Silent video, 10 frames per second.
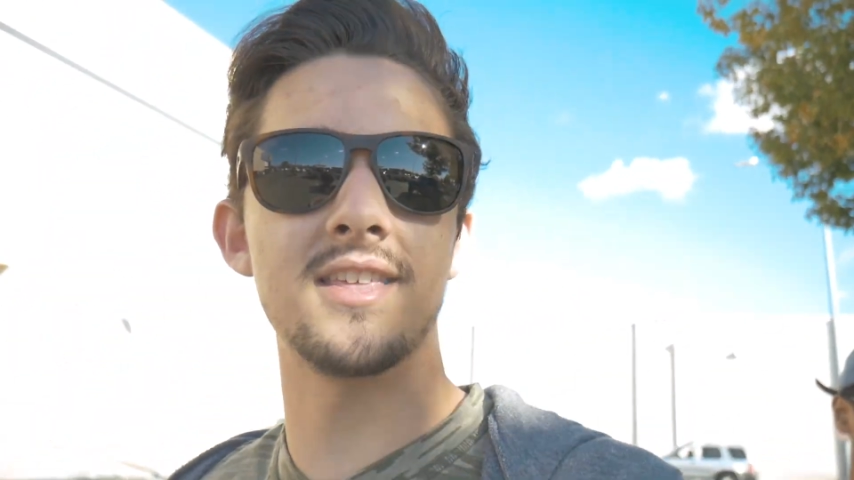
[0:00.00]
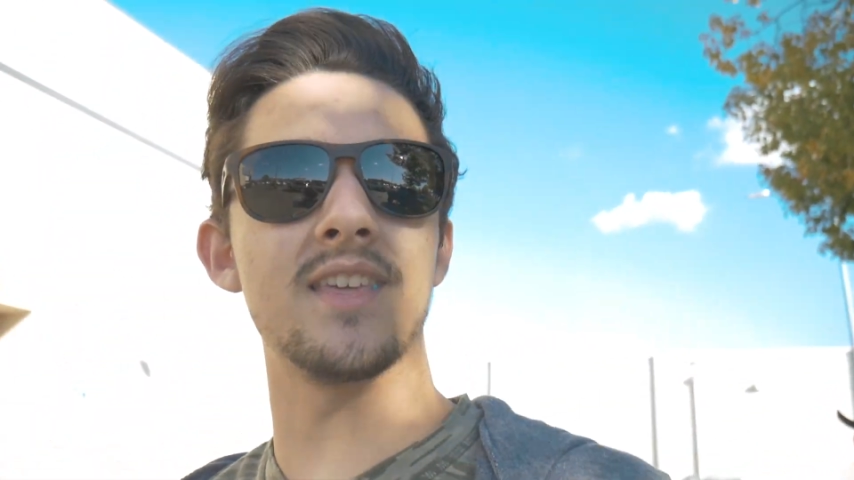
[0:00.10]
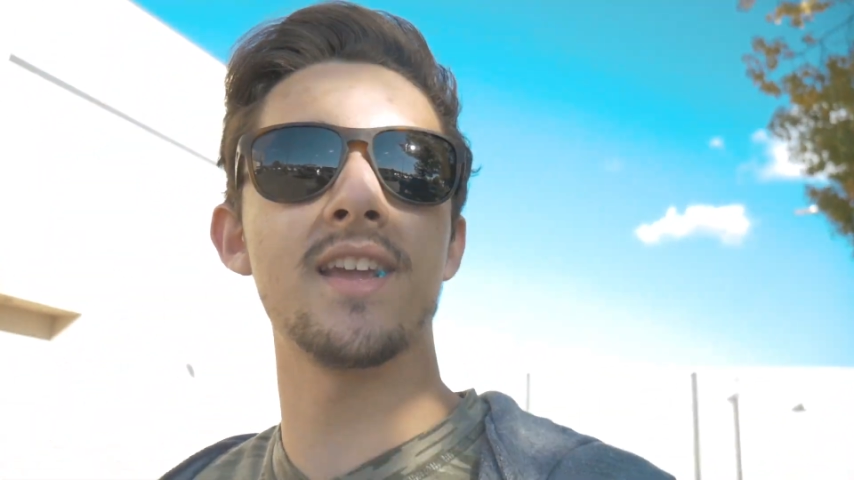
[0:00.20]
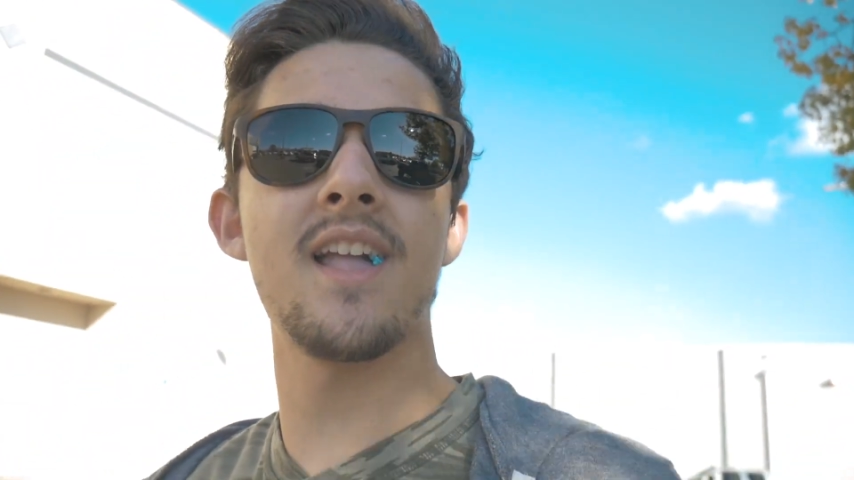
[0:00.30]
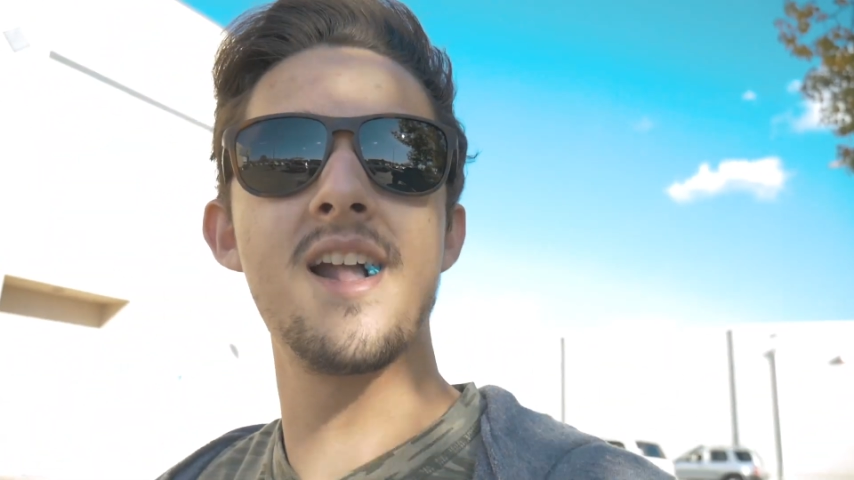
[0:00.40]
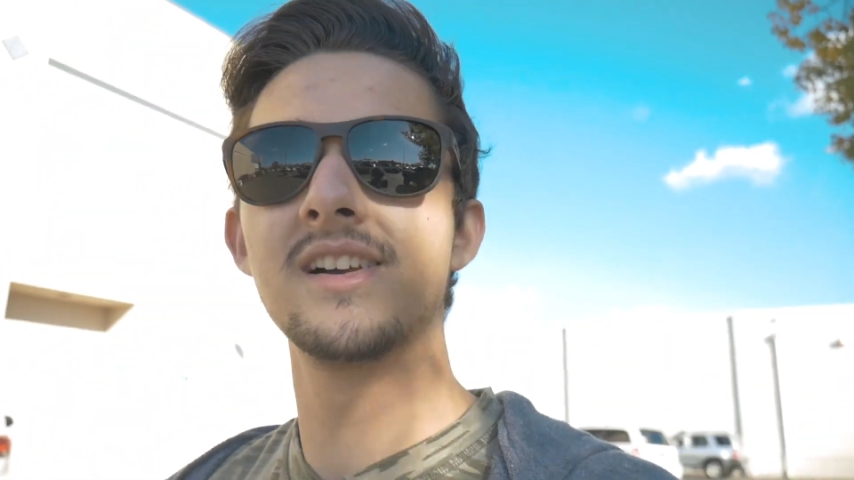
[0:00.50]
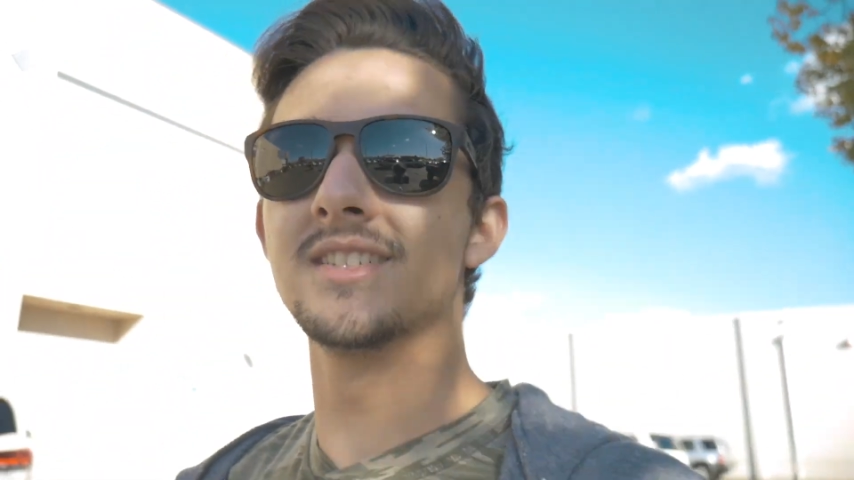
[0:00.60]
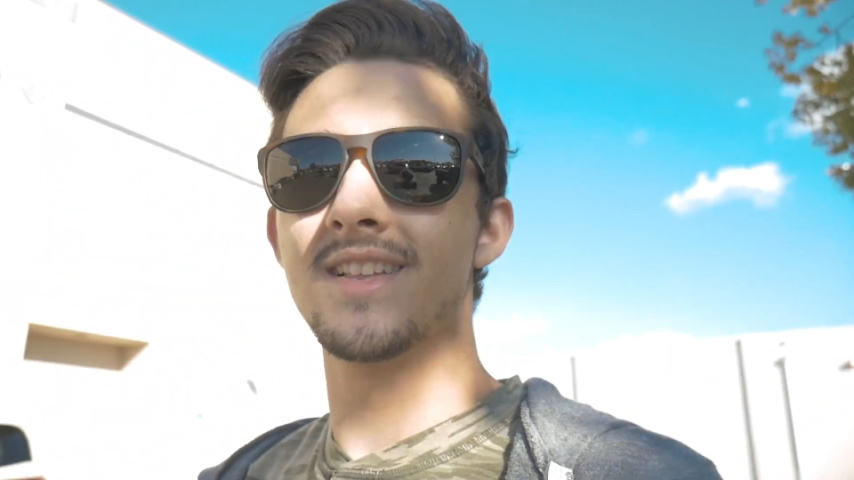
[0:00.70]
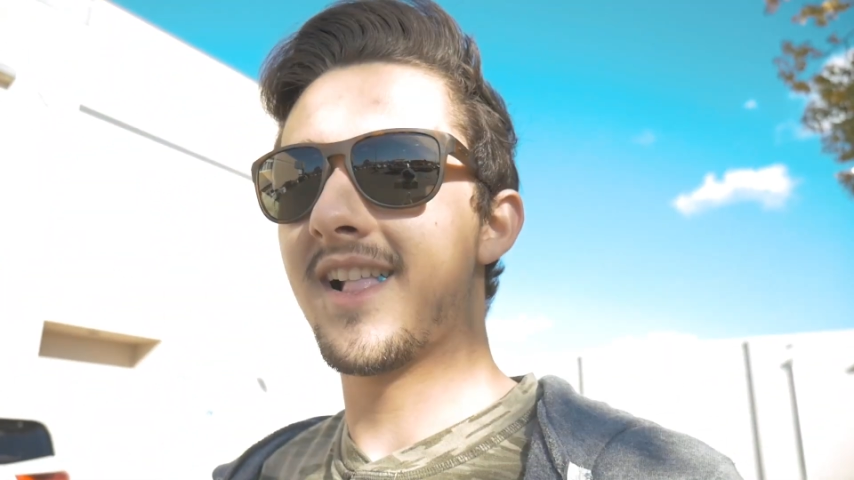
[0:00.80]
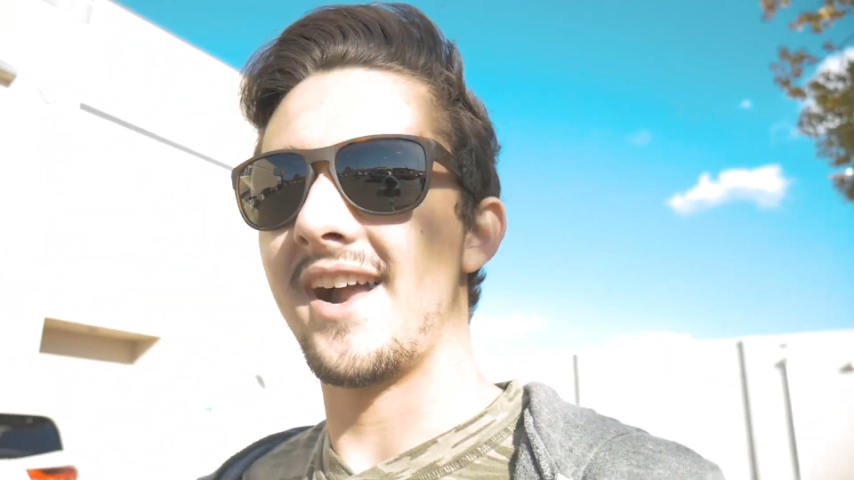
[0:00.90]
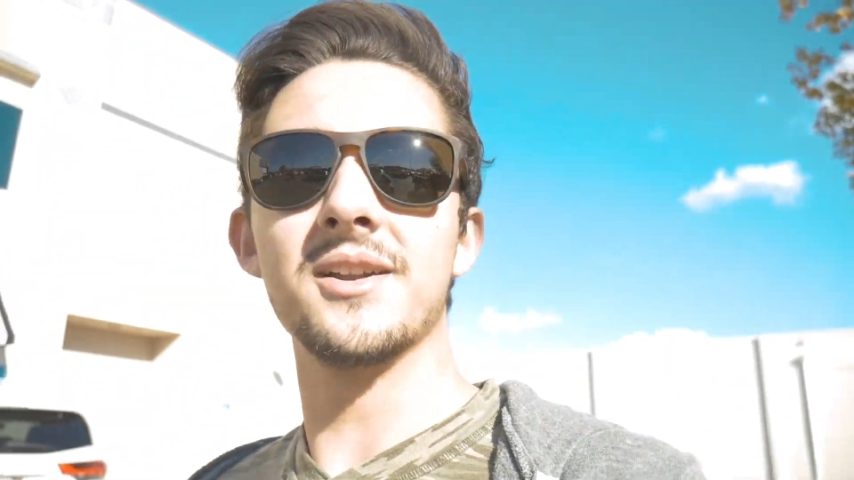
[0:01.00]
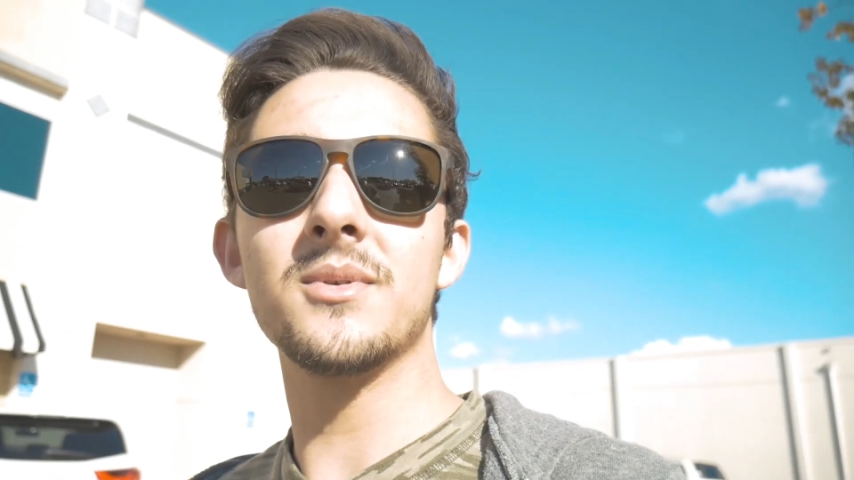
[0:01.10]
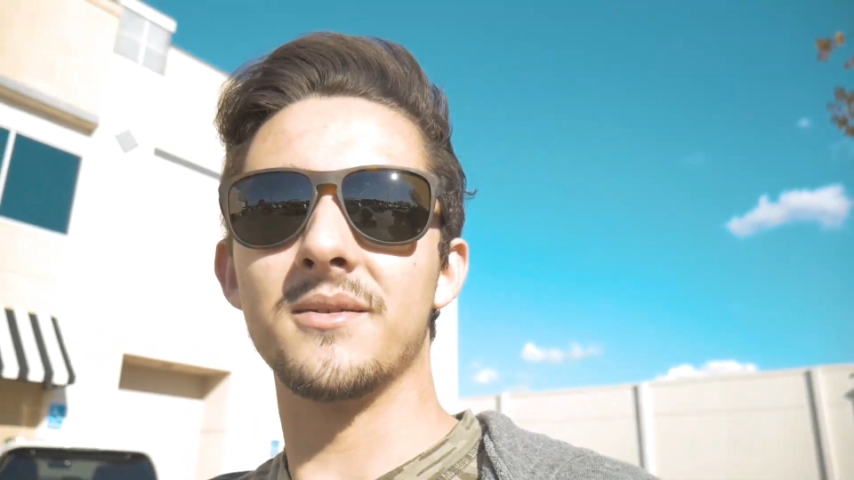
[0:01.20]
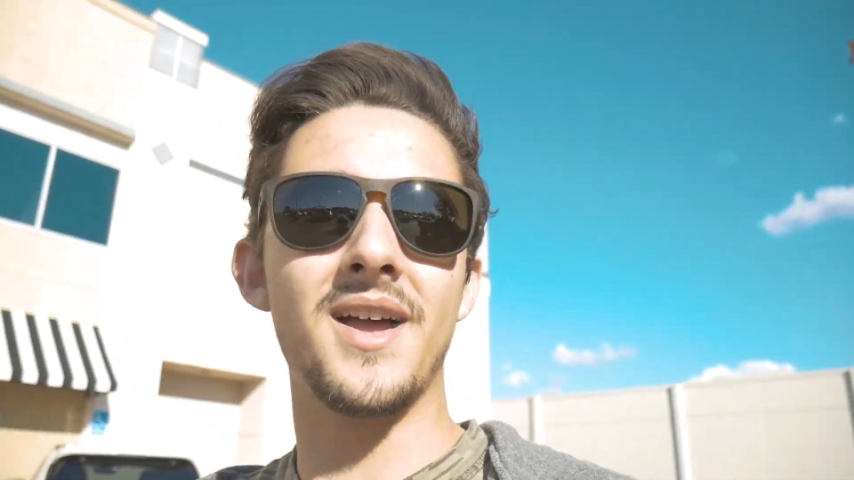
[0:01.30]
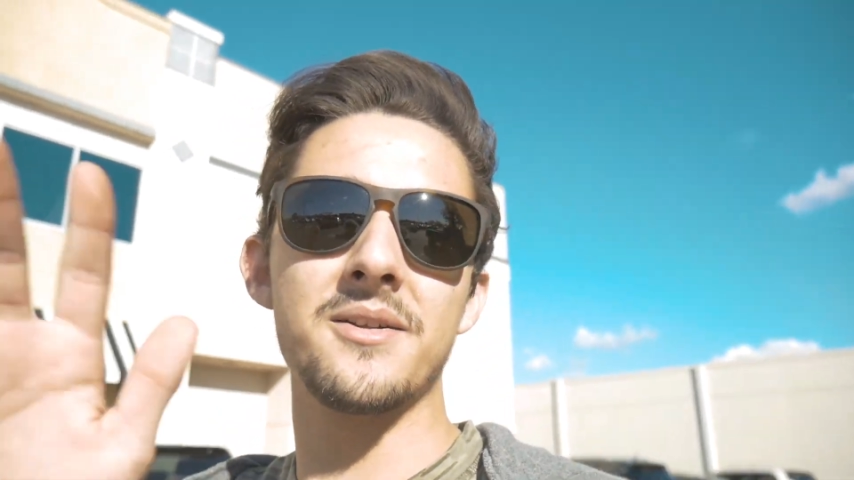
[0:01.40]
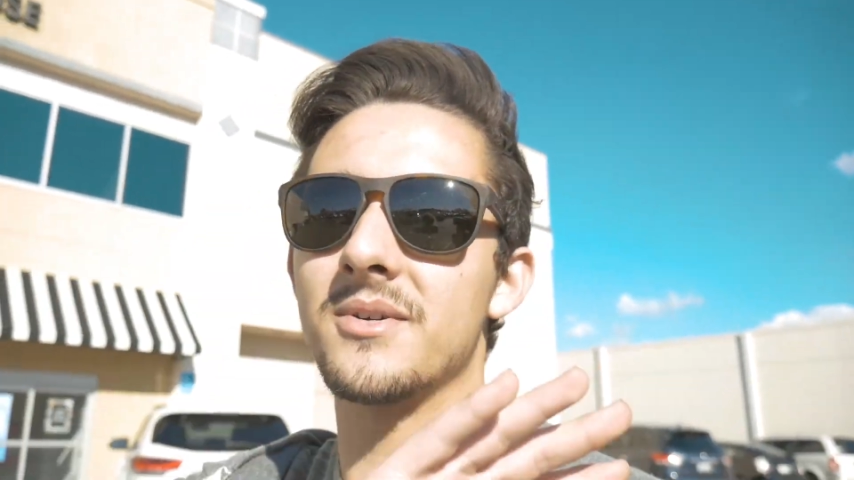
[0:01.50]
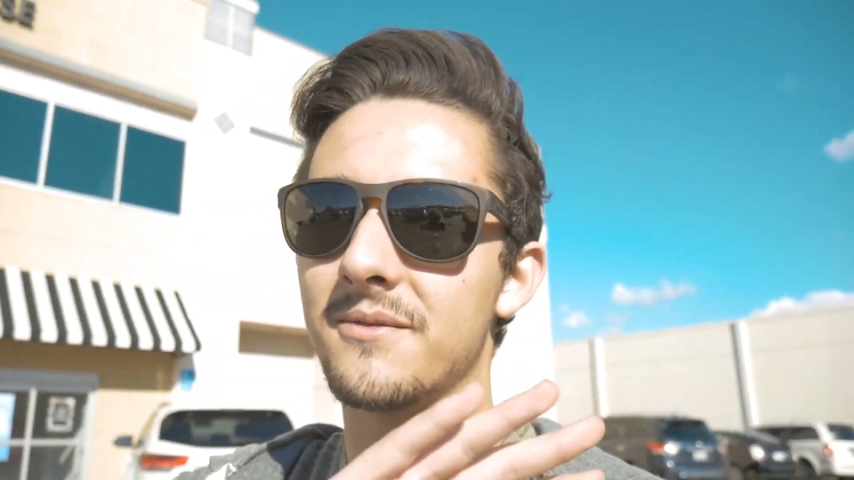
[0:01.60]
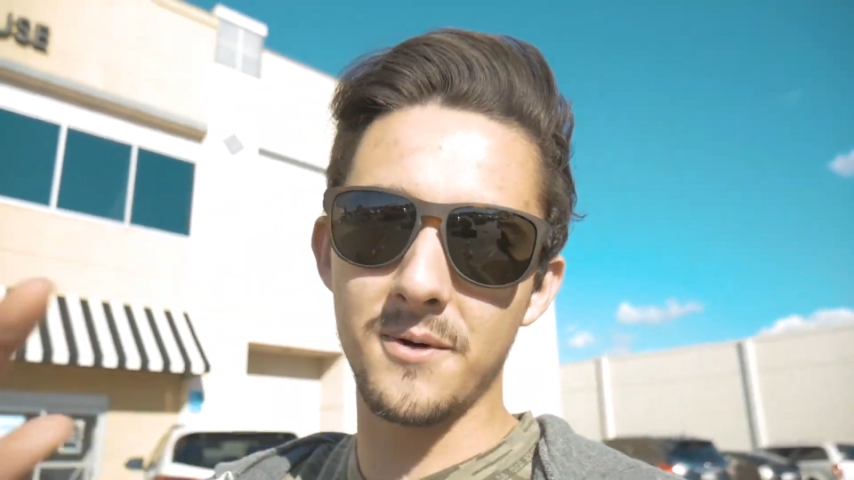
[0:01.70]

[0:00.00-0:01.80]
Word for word: thing. I don't want